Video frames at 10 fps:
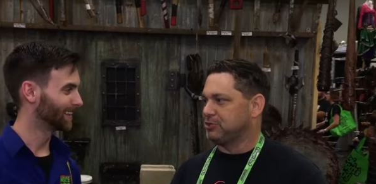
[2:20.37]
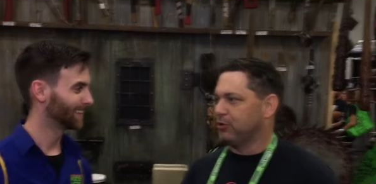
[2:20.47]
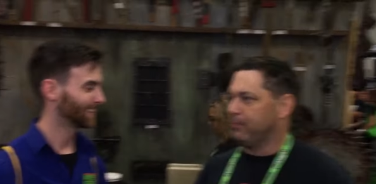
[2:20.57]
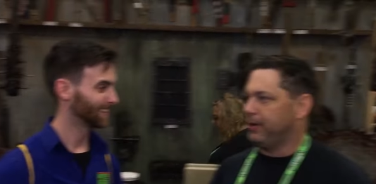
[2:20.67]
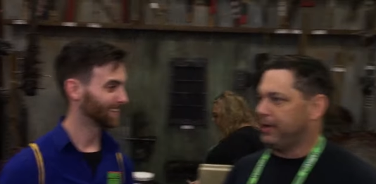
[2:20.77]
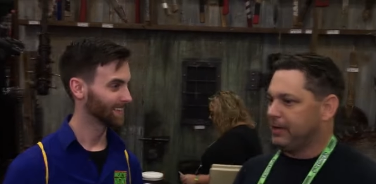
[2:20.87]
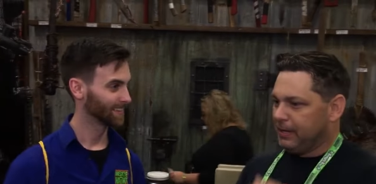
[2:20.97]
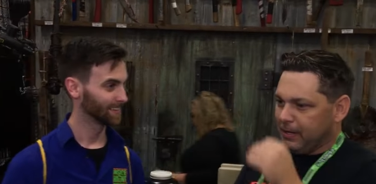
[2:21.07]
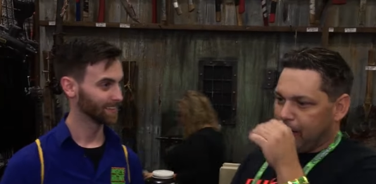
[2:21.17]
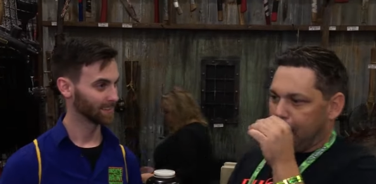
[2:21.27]
Speaker 1: make sure, but.
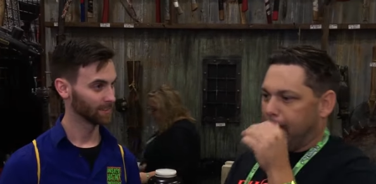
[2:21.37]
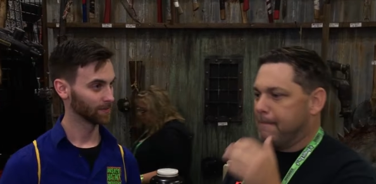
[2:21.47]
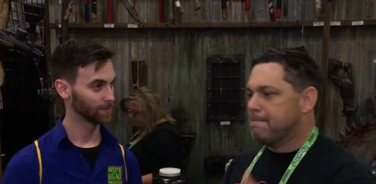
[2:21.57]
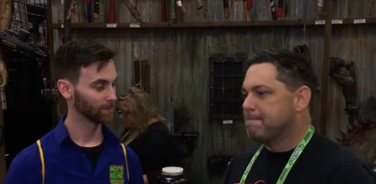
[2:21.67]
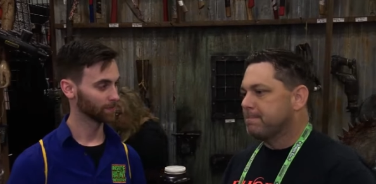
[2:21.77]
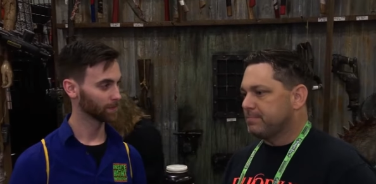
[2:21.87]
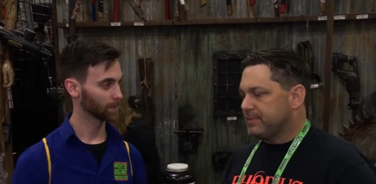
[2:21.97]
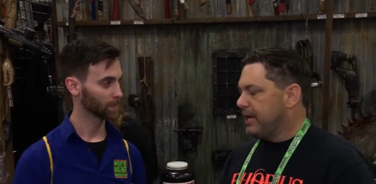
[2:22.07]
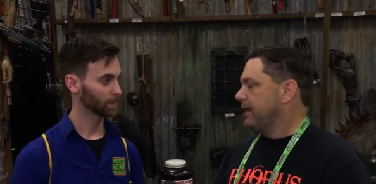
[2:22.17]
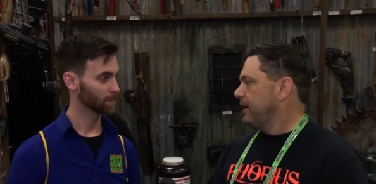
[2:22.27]
Um,
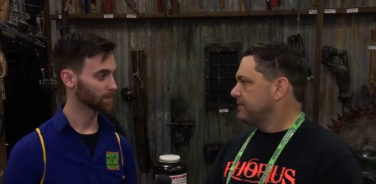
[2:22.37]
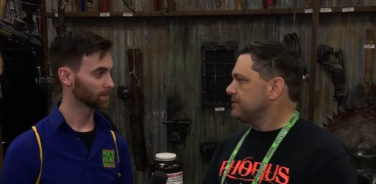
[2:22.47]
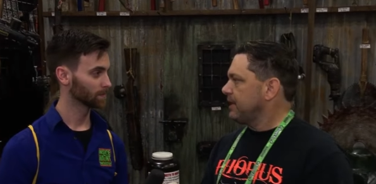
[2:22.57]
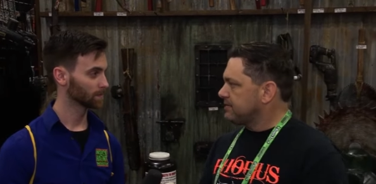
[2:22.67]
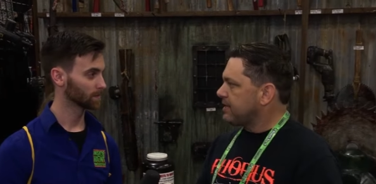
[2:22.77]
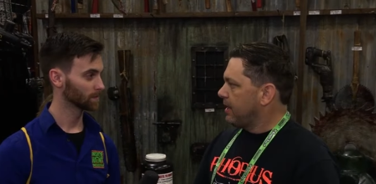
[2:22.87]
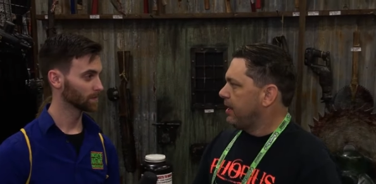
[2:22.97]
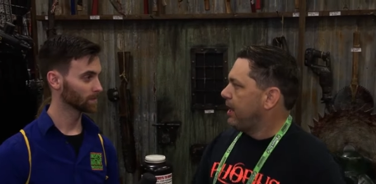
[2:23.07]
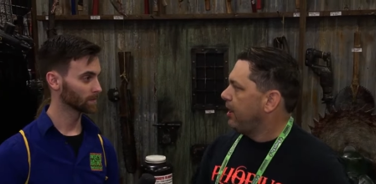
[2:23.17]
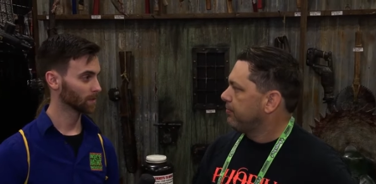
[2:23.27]
yeah, that's that's kind of
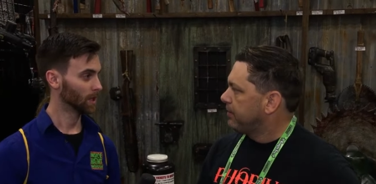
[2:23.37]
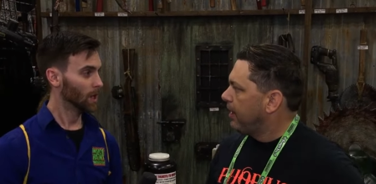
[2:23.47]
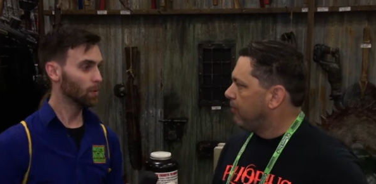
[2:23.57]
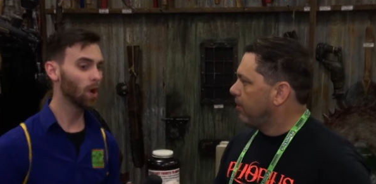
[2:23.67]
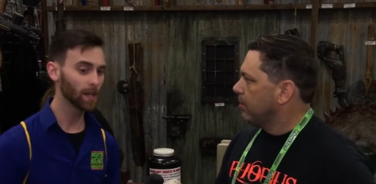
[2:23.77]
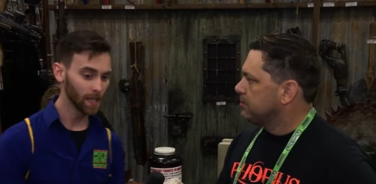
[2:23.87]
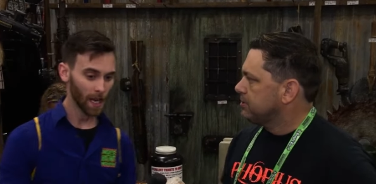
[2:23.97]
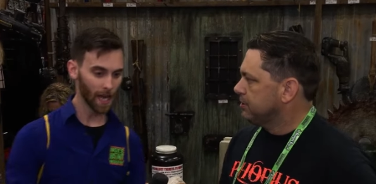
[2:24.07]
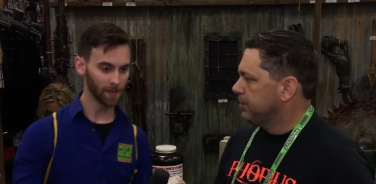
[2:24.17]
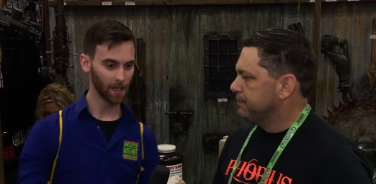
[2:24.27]
how that well, works.
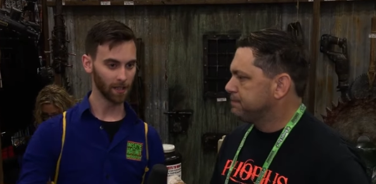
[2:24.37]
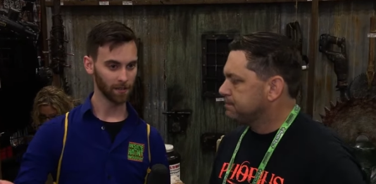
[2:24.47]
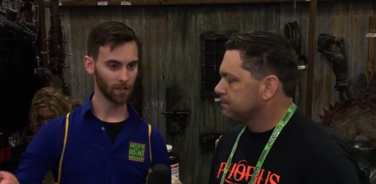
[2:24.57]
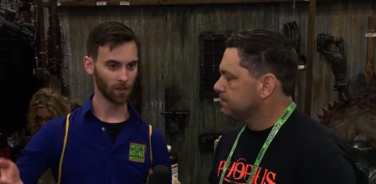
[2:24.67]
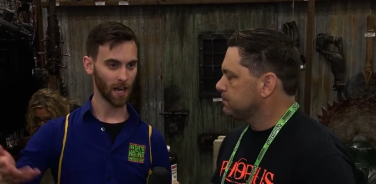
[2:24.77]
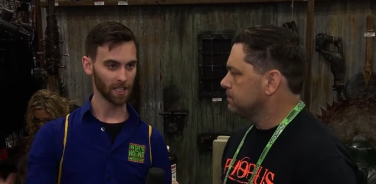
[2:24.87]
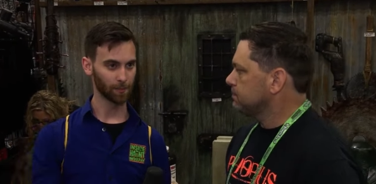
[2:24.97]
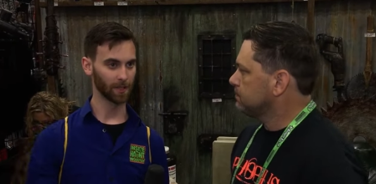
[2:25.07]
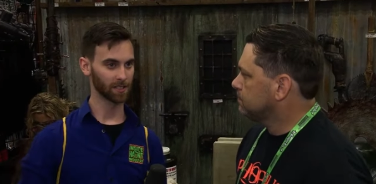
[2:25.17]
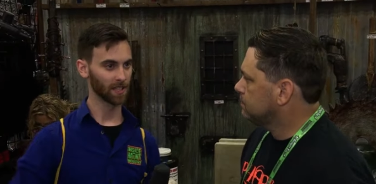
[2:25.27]
Well, and,
Speaker 2: and, you know,
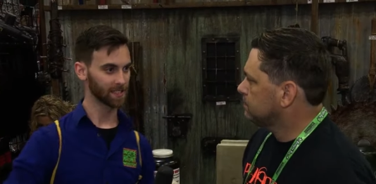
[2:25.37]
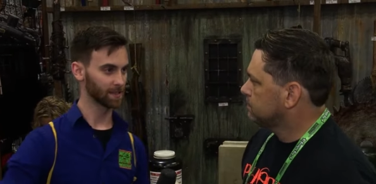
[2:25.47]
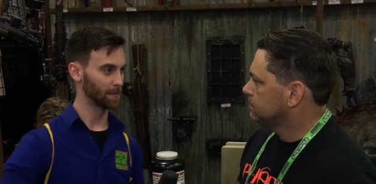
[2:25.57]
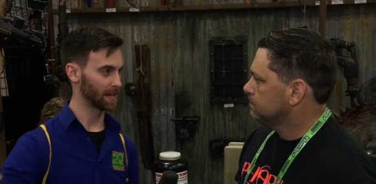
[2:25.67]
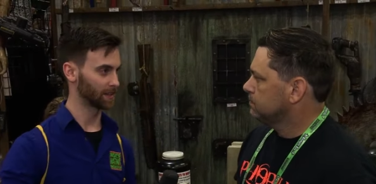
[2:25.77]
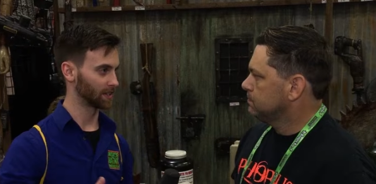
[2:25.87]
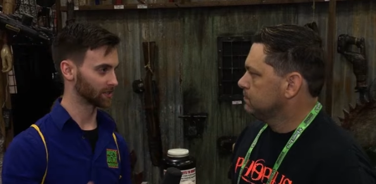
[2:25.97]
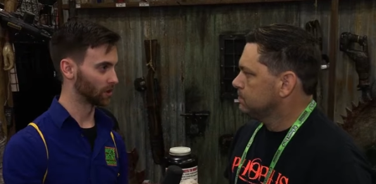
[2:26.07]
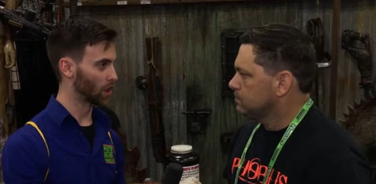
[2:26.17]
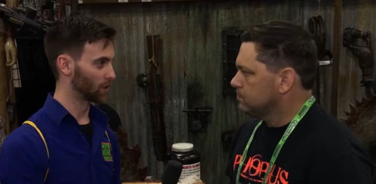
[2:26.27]
cosplayers like to make things
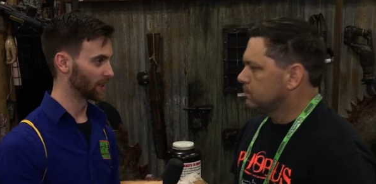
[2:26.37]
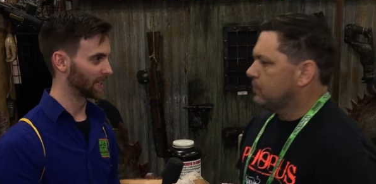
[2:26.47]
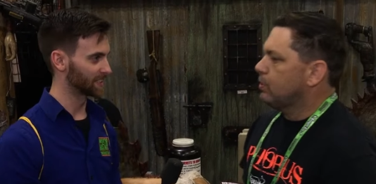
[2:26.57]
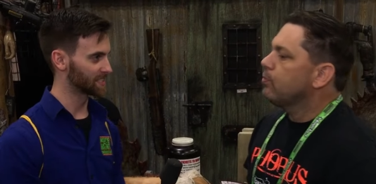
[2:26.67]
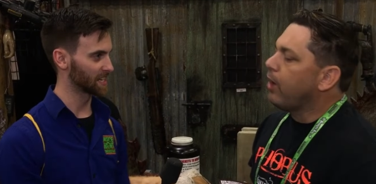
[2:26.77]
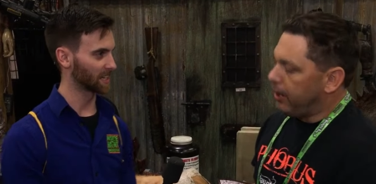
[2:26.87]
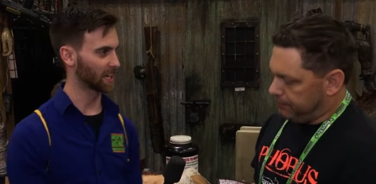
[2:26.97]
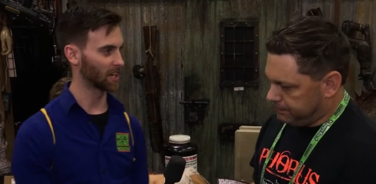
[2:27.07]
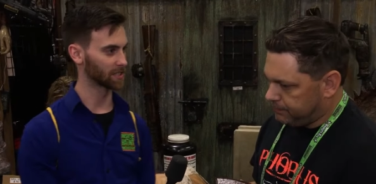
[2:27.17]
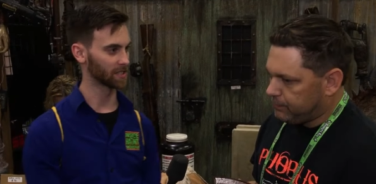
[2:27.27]
their own. They like to take right. a
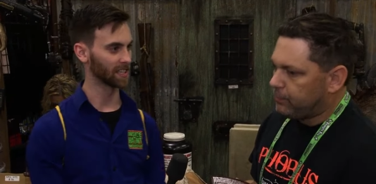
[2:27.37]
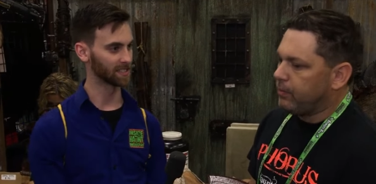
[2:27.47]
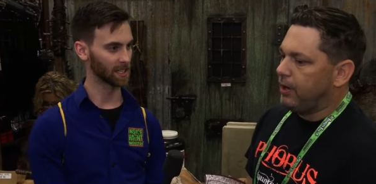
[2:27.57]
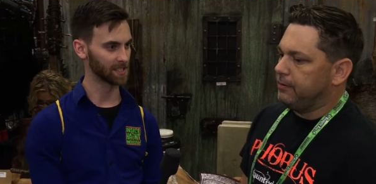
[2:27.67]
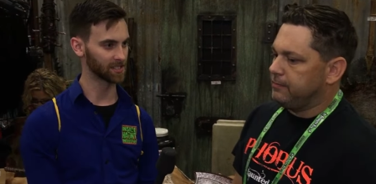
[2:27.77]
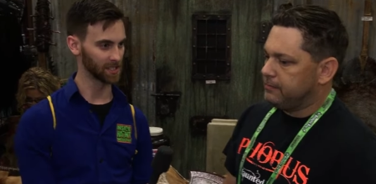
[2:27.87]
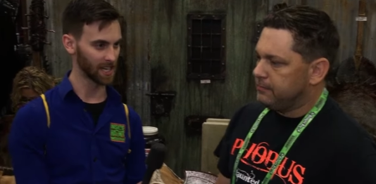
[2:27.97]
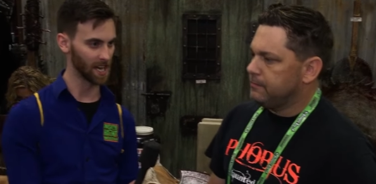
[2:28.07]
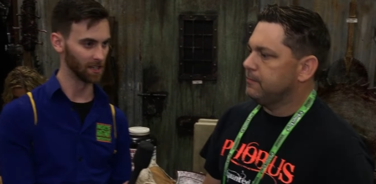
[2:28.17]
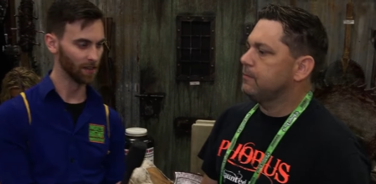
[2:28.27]
character that exists right. and
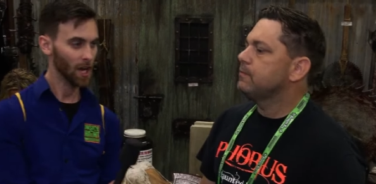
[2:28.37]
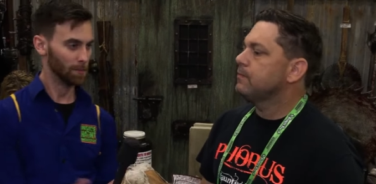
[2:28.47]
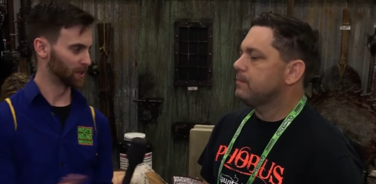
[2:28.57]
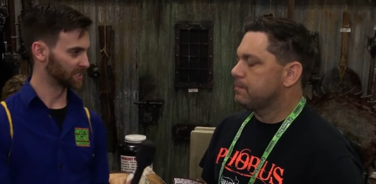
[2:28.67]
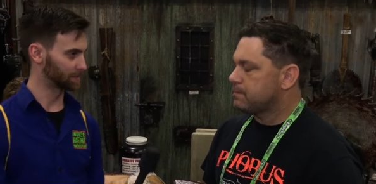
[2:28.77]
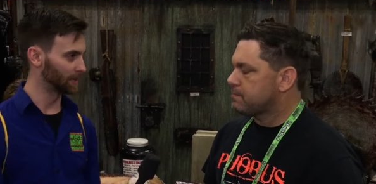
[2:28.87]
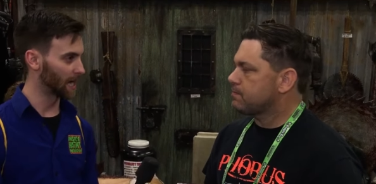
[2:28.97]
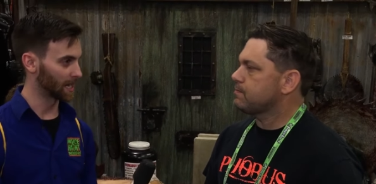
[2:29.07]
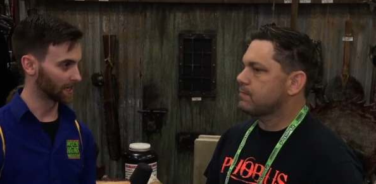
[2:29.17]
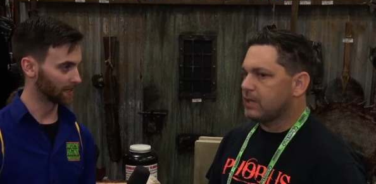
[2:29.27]
kind of put a spin
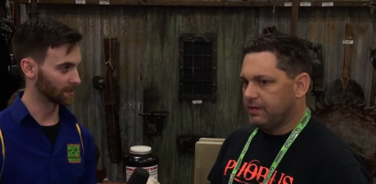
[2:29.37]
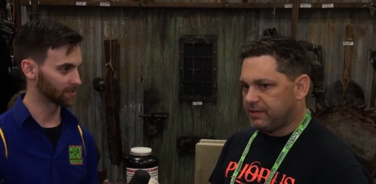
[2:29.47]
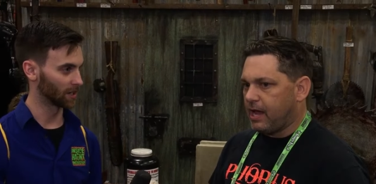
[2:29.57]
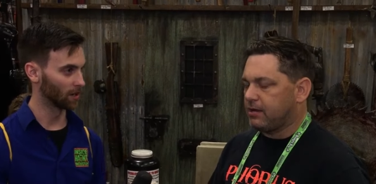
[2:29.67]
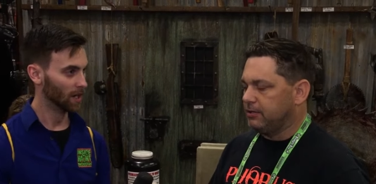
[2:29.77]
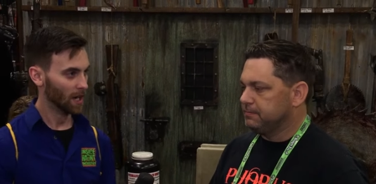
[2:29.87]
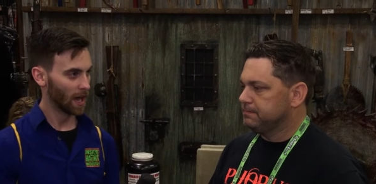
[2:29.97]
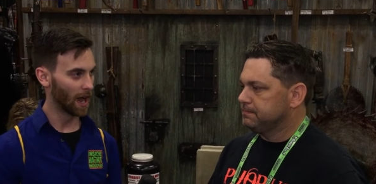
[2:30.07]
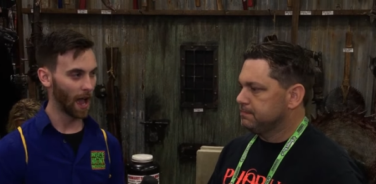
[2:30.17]
on it. Exactly. So,